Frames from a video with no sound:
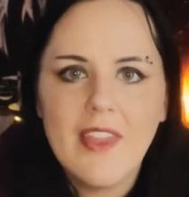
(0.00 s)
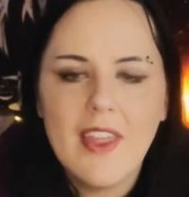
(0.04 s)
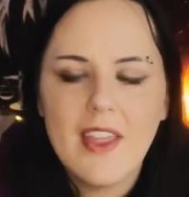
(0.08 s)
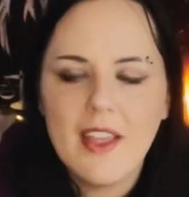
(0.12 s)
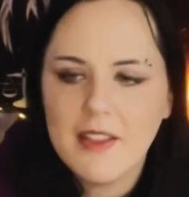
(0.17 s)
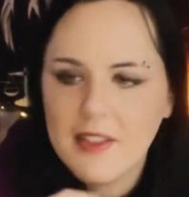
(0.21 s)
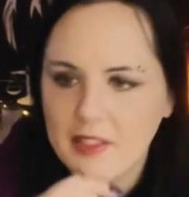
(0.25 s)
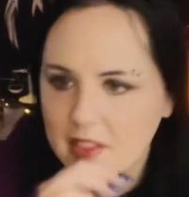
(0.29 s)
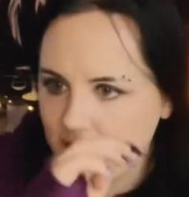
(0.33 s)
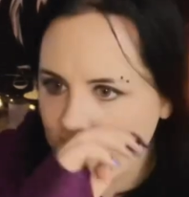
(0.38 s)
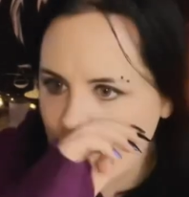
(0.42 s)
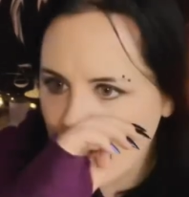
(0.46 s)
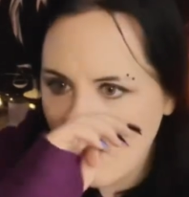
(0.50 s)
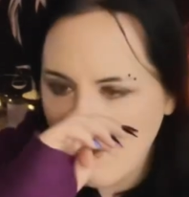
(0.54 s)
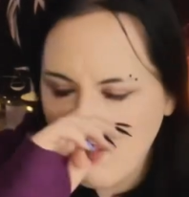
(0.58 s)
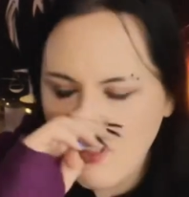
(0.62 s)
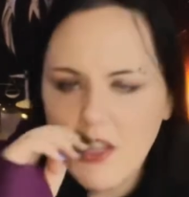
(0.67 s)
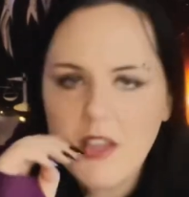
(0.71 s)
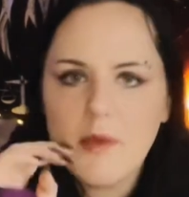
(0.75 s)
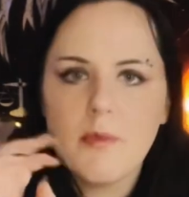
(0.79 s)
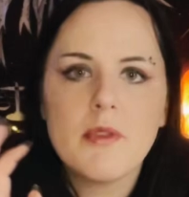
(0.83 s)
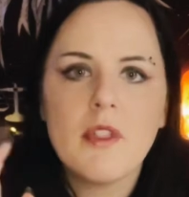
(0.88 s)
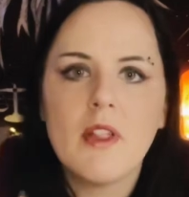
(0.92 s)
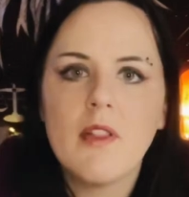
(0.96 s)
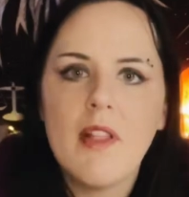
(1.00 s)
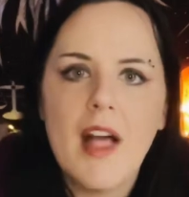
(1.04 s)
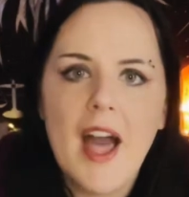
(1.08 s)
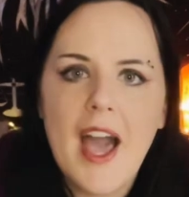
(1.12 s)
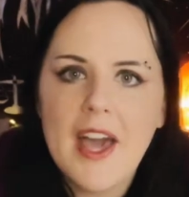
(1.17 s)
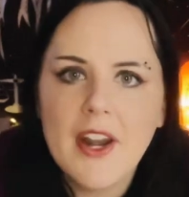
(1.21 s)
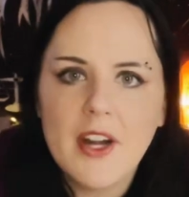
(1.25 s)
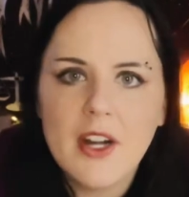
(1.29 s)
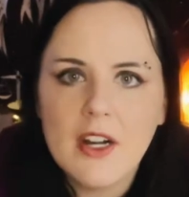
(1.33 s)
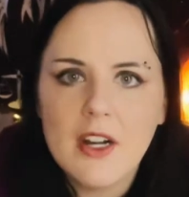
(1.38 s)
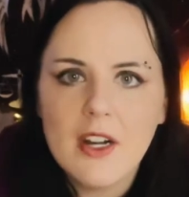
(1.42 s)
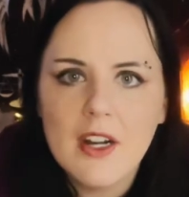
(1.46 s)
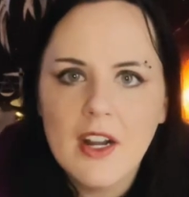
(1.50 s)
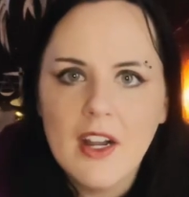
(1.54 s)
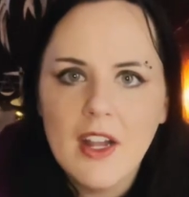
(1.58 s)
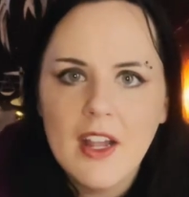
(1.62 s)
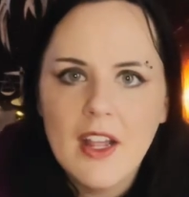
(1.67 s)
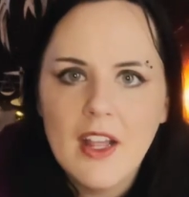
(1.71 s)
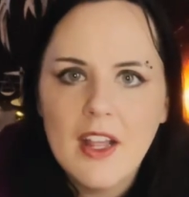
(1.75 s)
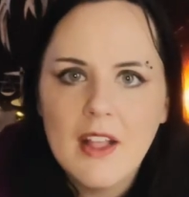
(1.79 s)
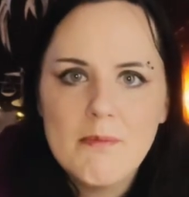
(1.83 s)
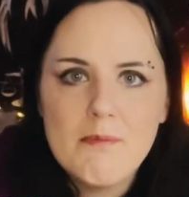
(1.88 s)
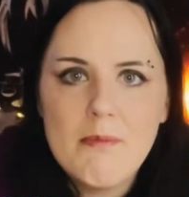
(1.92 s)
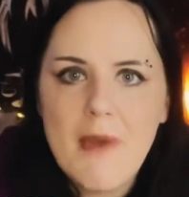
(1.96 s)
Like go look up the ladder
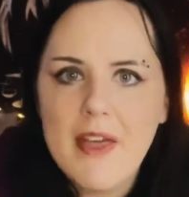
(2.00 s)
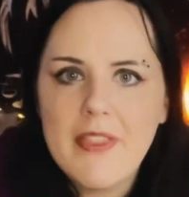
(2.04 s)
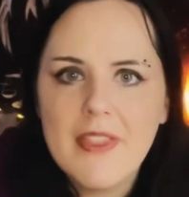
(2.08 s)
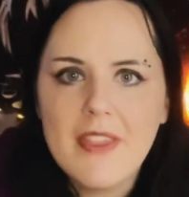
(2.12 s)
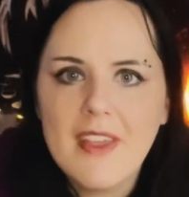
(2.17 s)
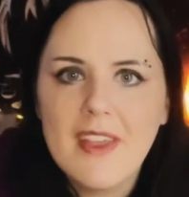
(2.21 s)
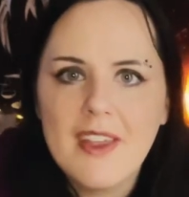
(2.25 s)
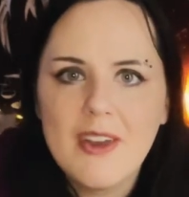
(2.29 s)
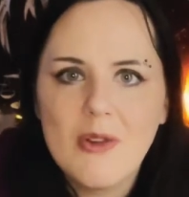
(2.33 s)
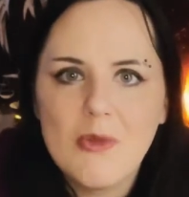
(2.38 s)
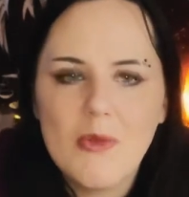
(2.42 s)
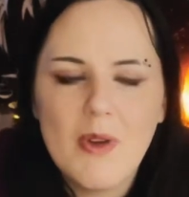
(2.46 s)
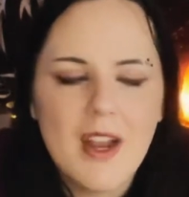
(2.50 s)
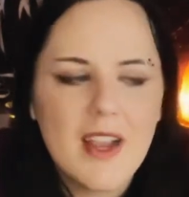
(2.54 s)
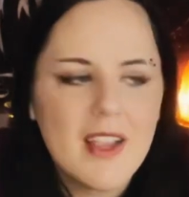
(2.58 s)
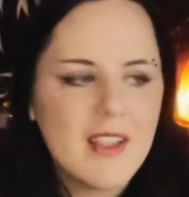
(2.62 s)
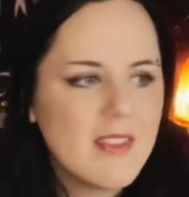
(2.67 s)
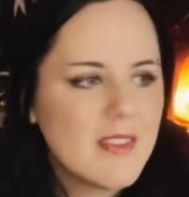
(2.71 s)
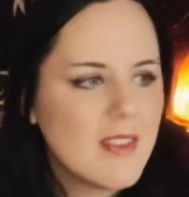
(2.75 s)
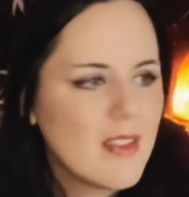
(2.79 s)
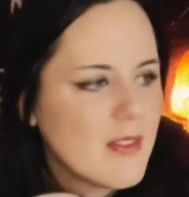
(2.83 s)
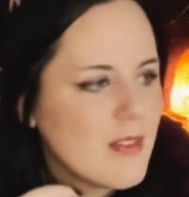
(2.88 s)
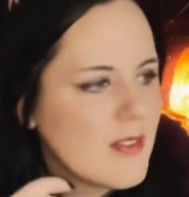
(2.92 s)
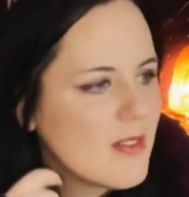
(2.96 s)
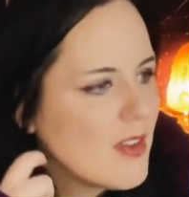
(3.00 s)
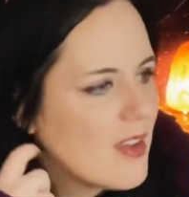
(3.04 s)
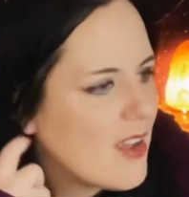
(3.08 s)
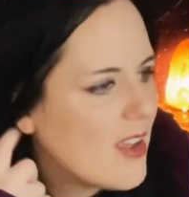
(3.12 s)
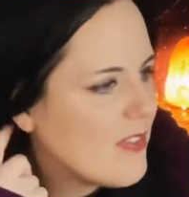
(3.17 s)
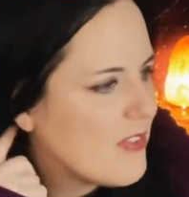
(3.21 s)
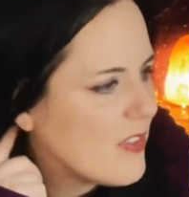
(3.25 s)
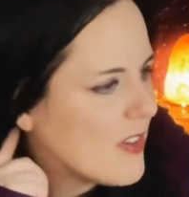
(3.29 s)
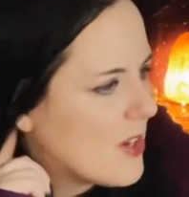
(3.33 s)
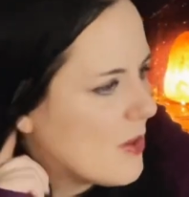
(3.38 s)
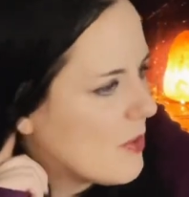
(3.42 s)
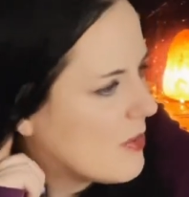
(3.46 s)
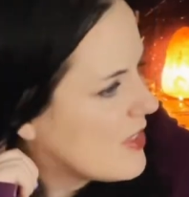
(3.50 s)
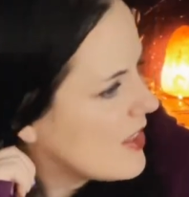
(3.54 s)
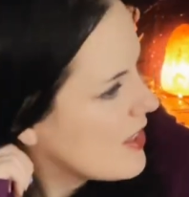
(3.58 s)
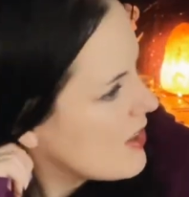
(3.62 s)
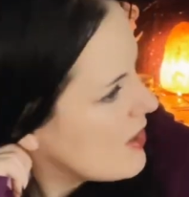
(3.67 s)
method, right? I forget what they